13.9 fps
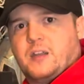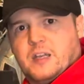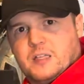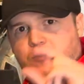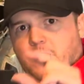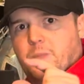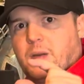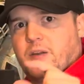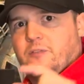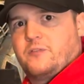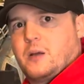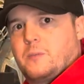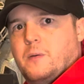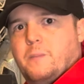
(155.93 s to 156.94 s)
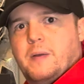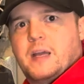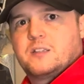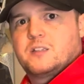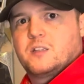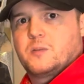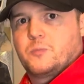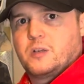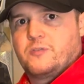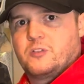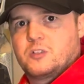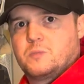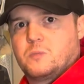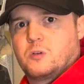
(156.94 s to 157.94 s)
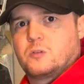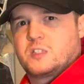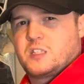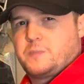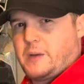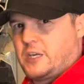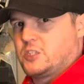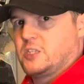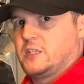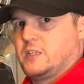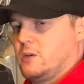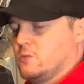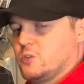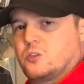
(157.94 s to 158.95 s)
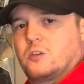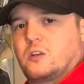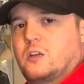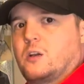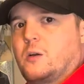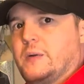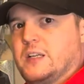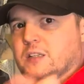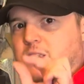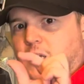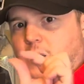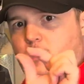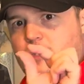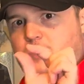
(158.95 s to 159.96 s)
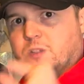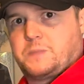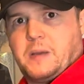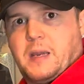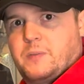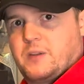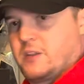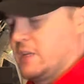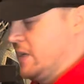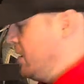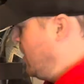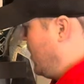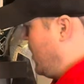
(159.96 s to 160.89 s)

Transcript: It's very beefed up compared to the previous models, especially the Ultrasonic a couple of years ago, which was paper thin.